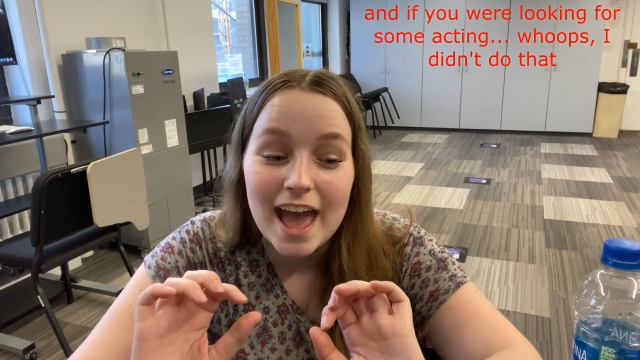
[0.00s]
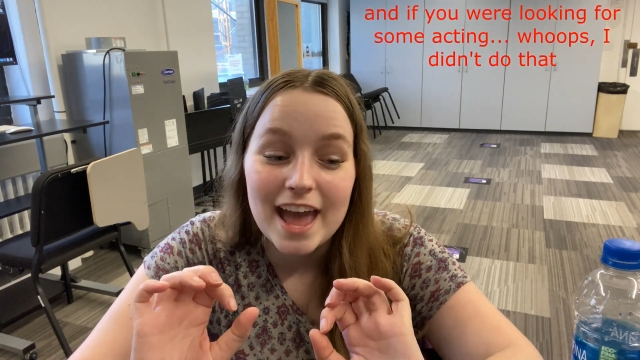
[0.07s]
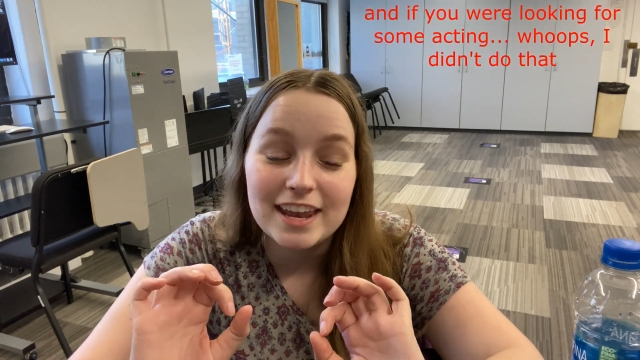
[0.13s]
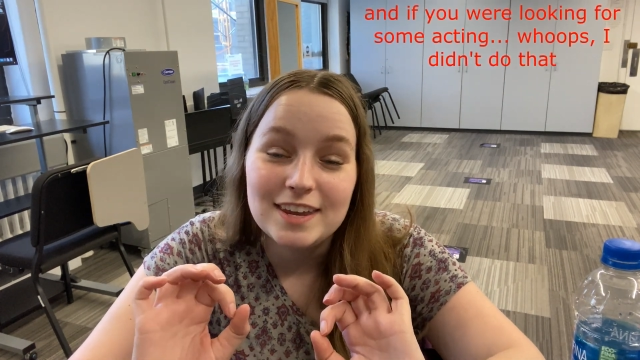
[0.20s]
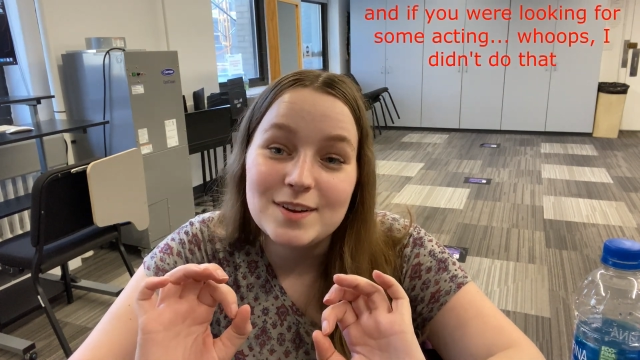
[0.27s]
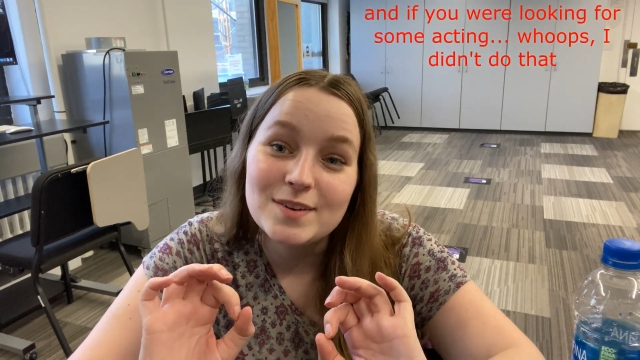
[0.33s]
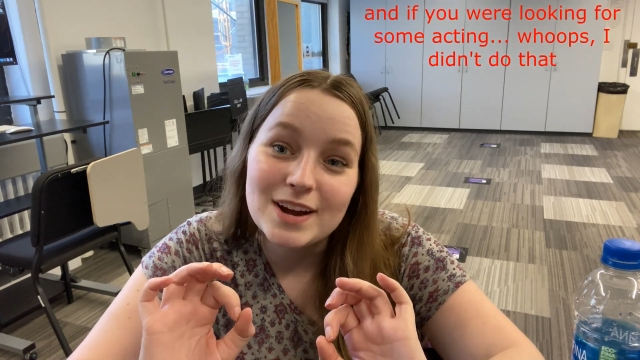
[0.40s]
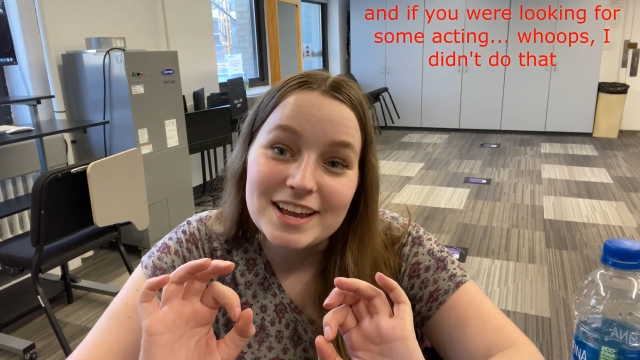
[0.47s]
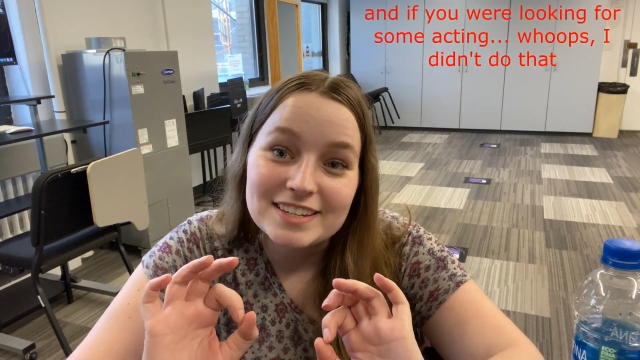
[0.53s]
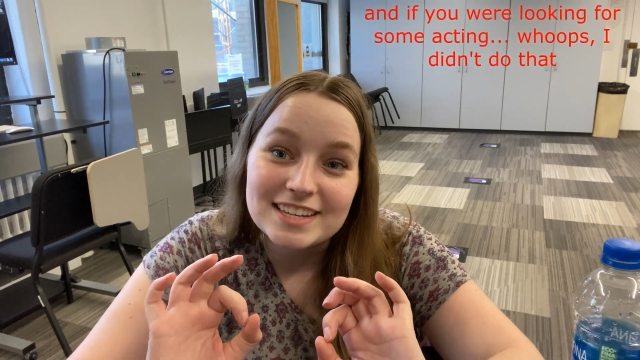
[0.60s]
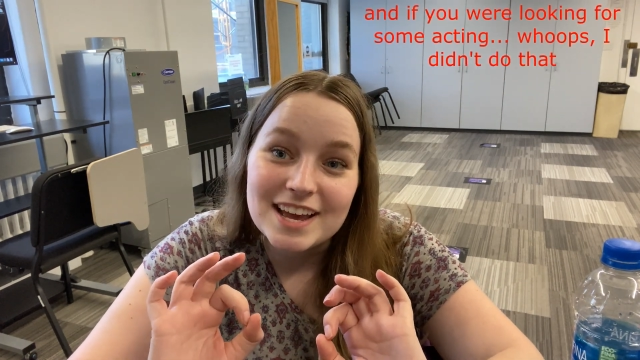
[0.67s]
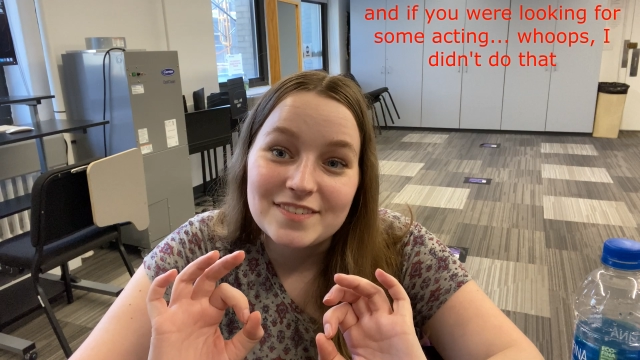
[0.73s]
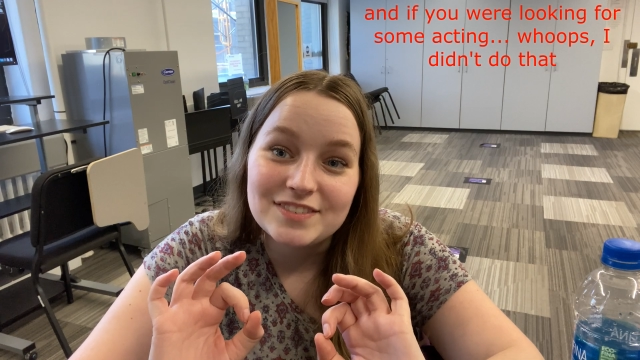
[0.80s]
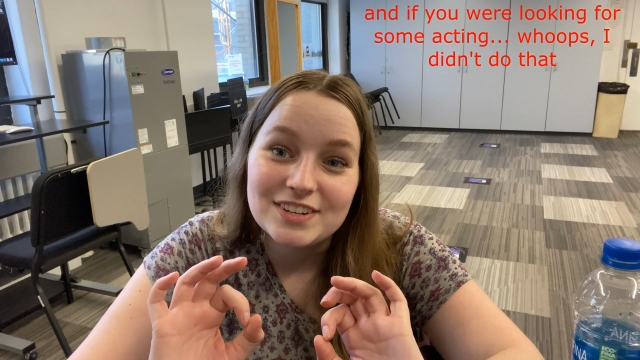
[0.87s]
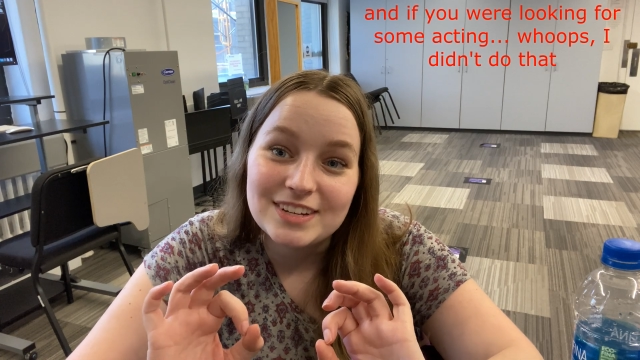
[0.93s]
and you guys
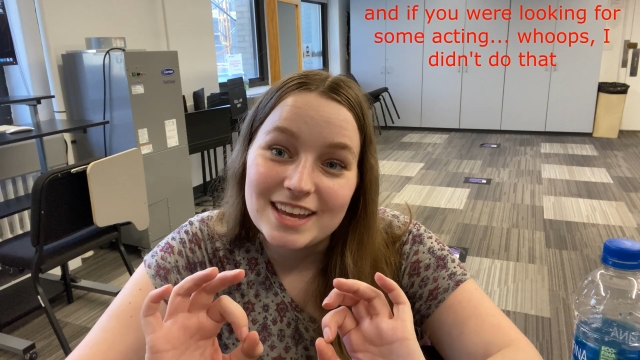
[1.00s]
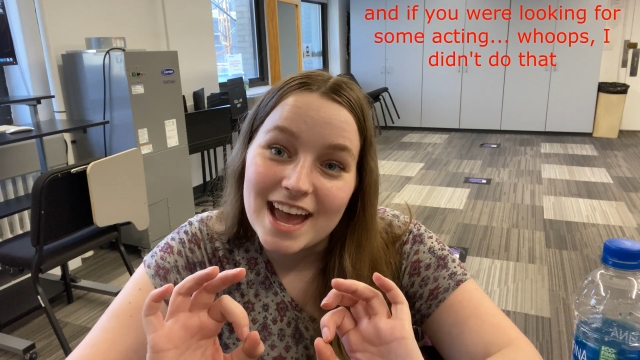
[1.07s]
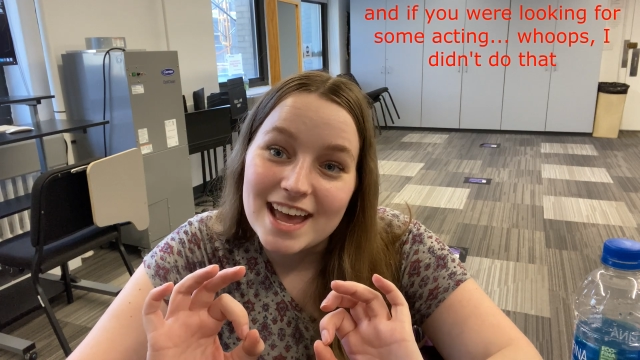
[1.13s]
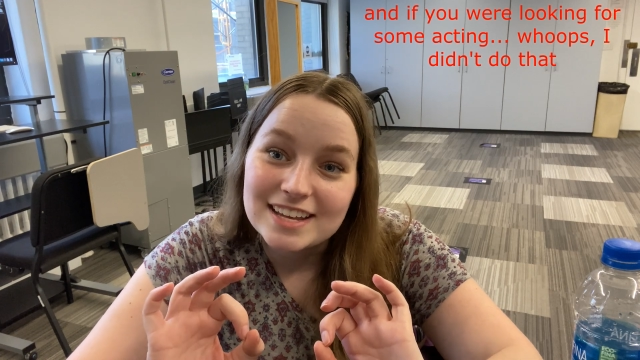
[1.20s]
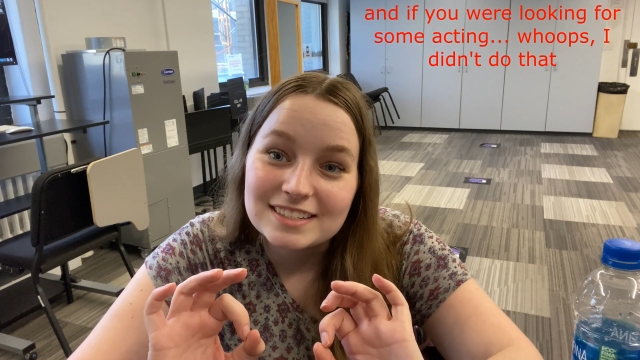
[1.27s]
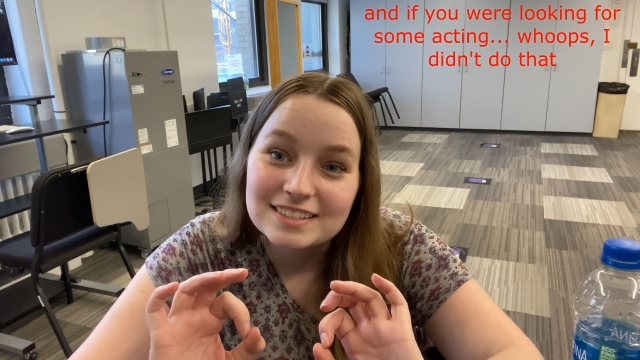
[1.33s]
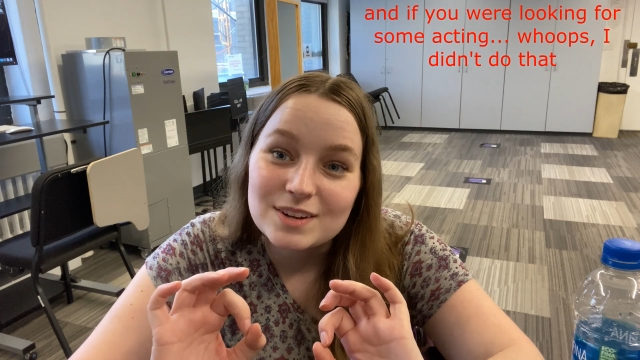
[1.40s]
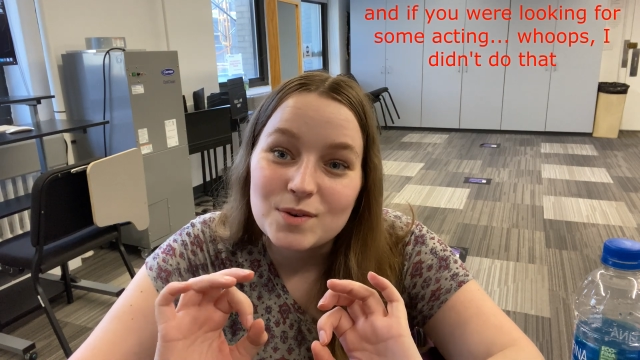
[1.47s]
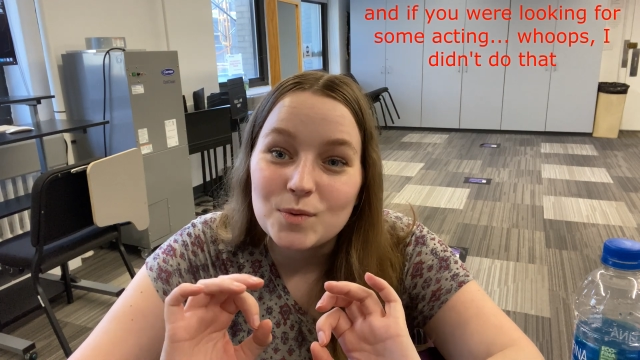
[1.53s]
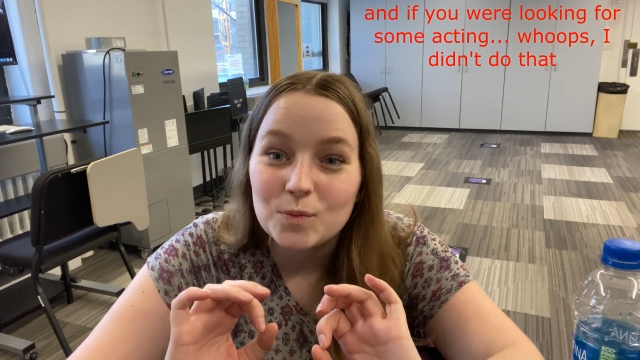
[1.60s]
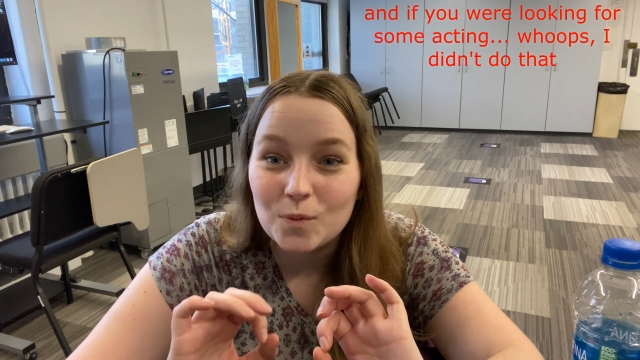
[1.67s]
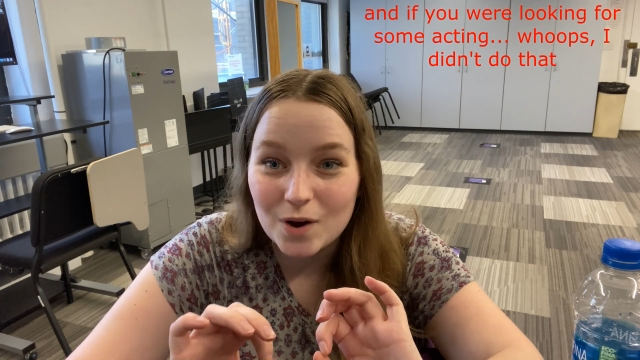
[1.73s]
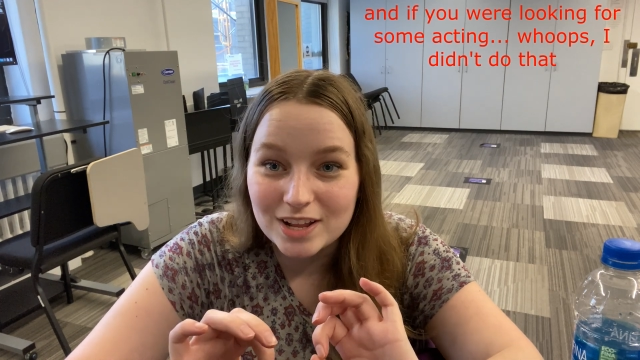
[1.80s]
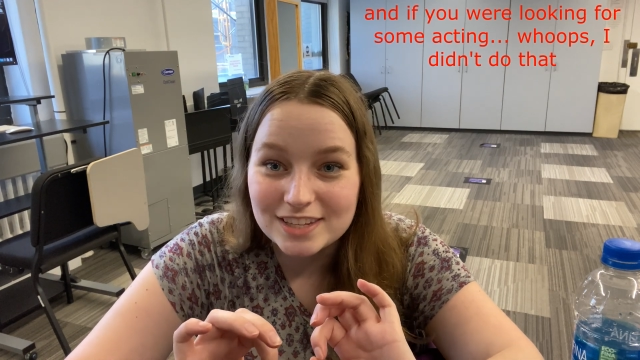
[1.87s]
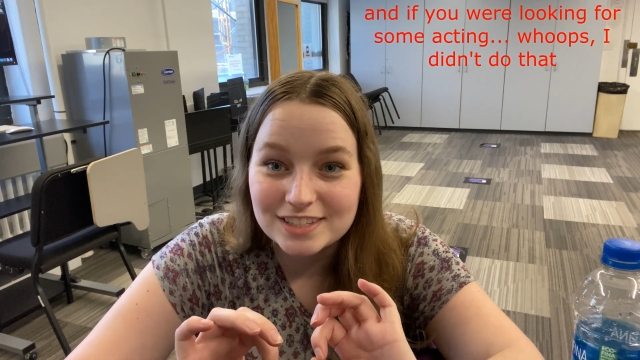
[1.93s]
have to guess
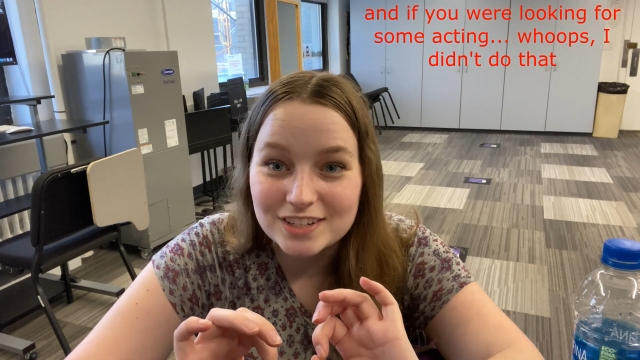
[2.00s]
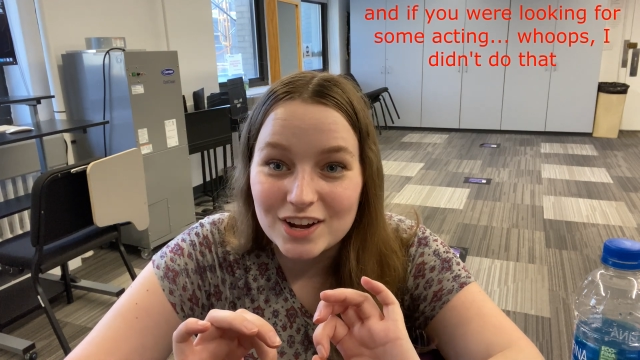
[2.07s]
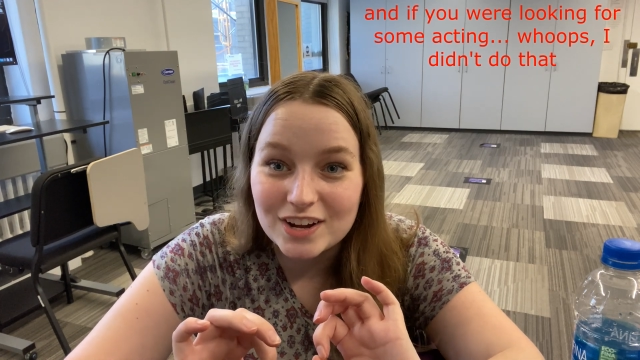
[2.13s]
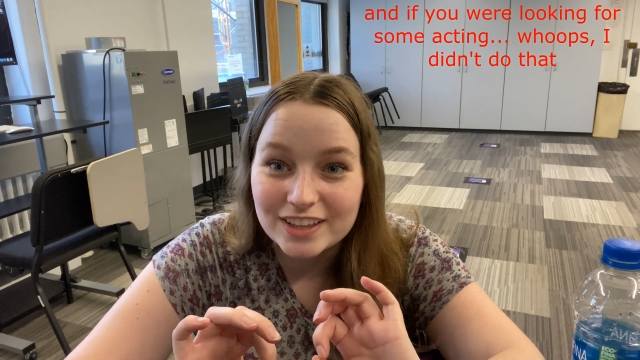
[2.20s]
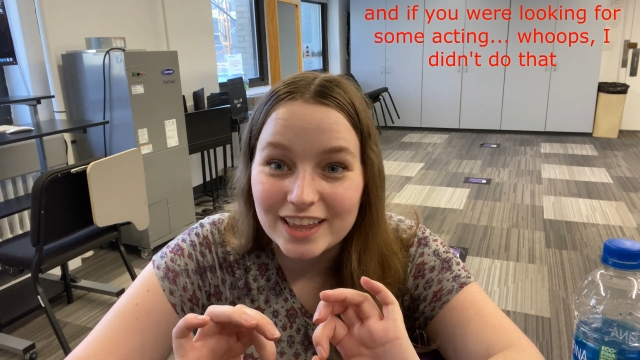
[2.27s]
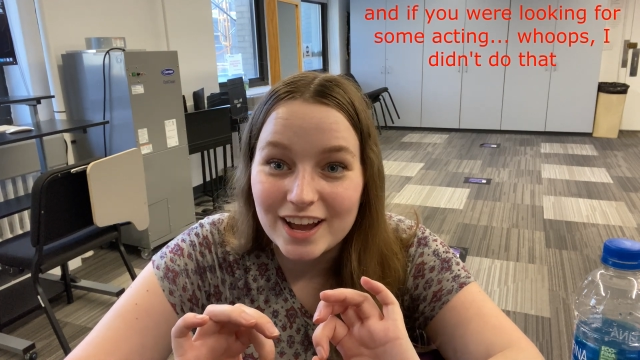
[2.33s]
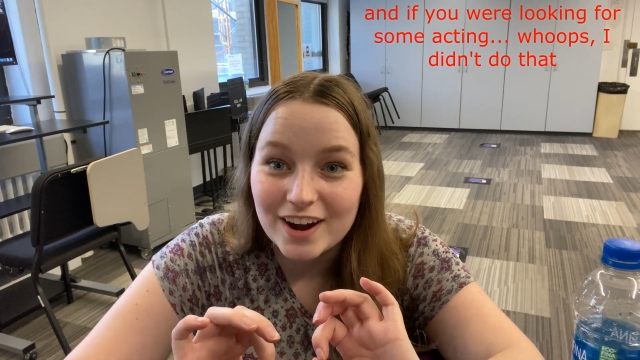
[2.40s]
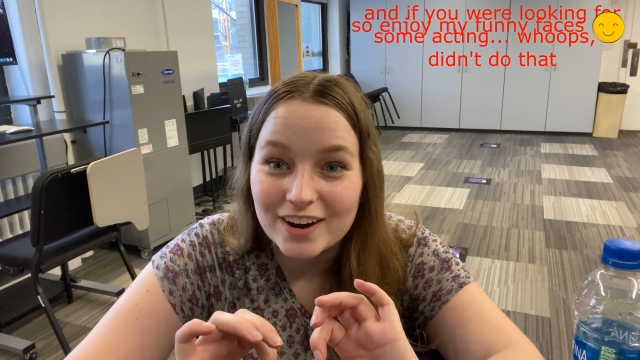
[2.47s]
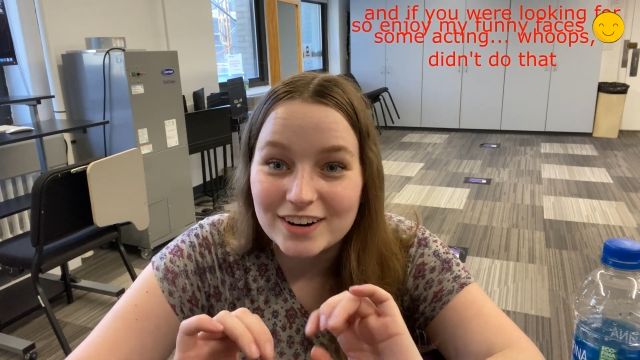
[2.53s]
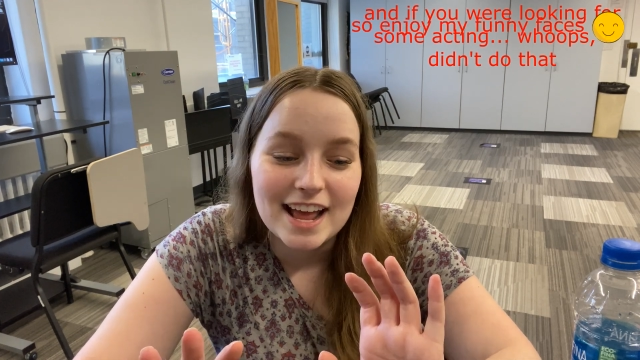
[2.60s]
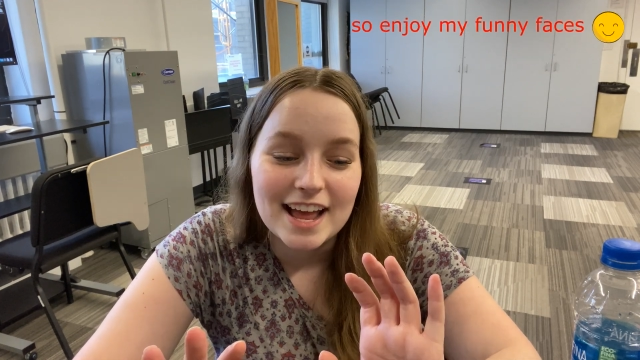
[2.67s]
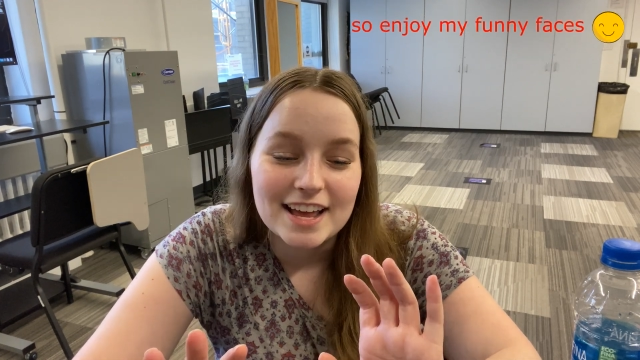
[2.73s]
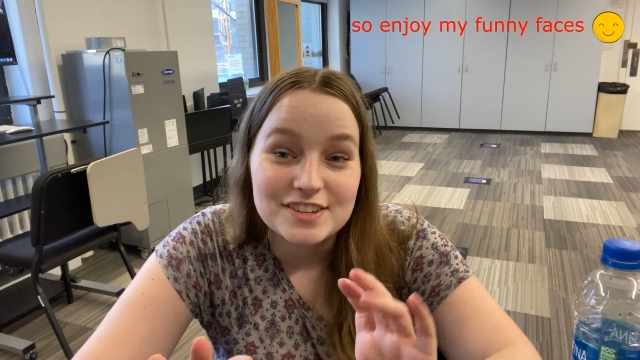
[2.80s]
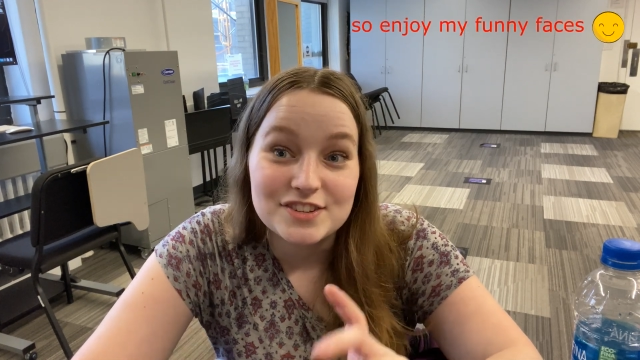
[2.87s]
what song they are.